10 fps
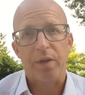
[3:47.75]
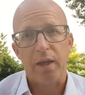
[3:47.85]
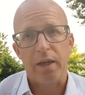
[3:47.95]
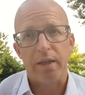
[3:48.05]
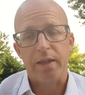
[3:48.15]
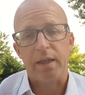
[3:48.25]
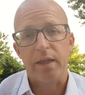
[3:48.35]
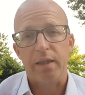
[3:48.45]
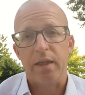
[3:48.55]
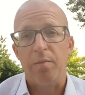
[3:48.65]
it
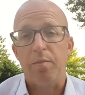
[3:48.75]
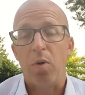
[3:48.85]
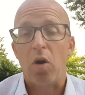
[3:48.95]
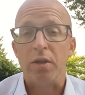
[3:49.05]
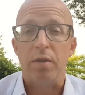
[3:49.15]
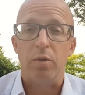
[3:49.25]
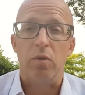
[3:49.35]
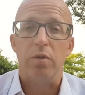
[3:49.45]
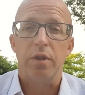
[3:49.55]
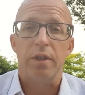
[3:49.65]
is
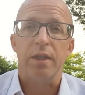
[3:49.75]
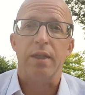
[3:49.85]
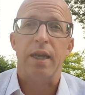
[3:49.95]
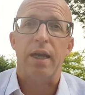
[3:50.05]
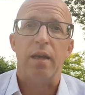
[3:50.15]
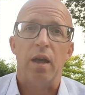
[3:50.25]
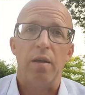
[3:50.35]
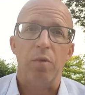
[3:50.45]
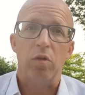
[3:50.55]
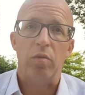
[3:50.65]
impossible to sustain
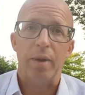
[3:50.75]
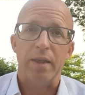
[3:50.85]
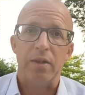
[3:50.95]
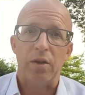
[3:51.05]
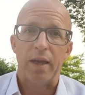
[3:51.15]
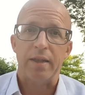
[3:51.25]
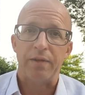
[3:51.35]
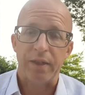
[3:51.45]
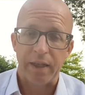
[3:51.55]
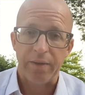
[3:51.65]
a model based on
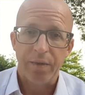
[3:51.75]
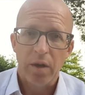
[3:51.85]
activity